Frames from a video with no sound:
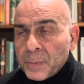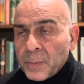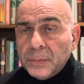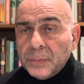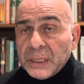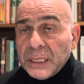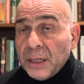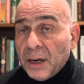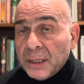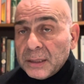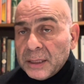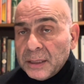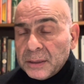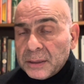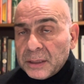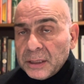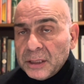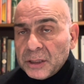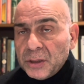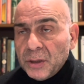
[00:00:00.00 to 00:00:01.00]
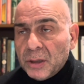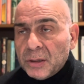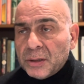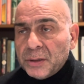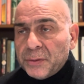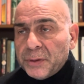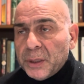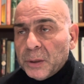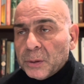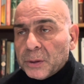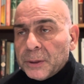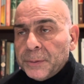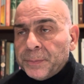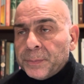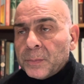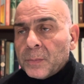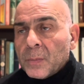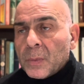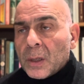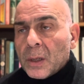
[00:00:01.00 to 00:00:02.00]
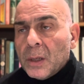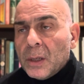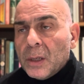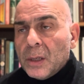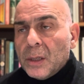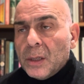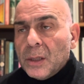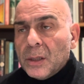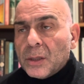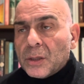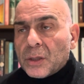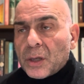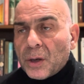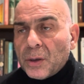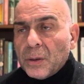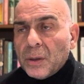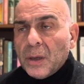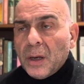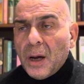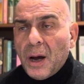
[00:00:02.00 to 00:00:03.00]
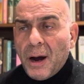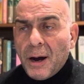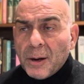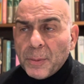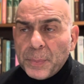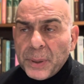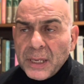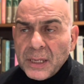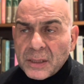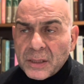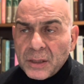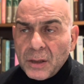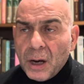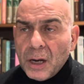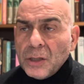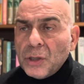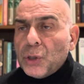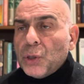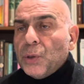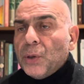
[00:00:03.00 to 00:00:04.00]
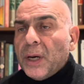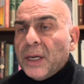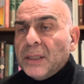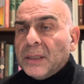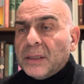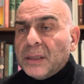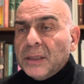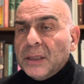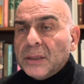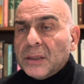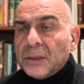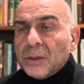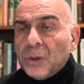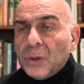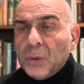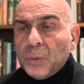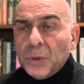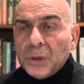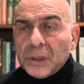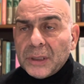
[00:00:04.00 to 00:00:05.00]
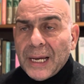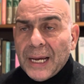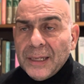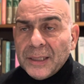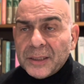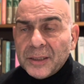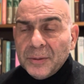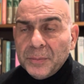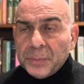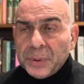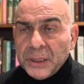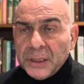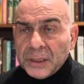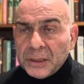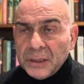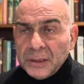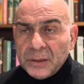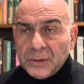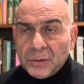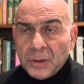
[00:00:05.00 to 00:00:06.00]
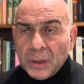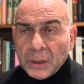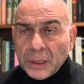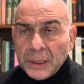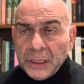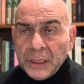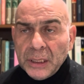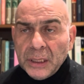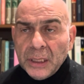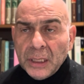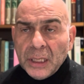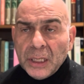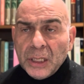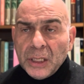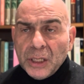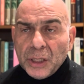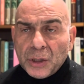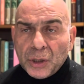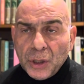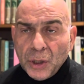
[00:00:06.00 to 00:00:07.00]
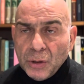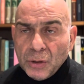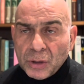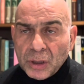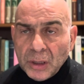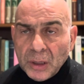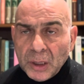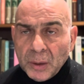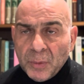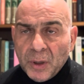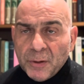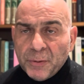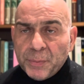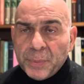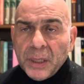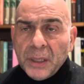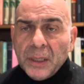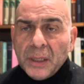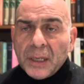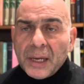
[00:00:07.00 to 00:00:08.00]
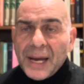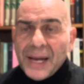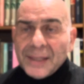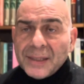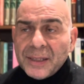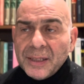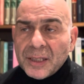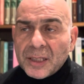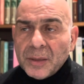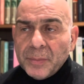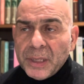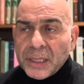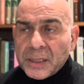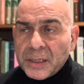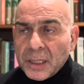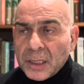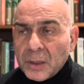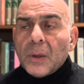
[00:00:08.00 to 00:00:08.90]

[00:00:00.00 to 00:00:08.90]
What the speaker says: The identity is not revealed. So are PTI Jew haters, or was Allison Pearson wrongly accusing them of being anti-Semitic?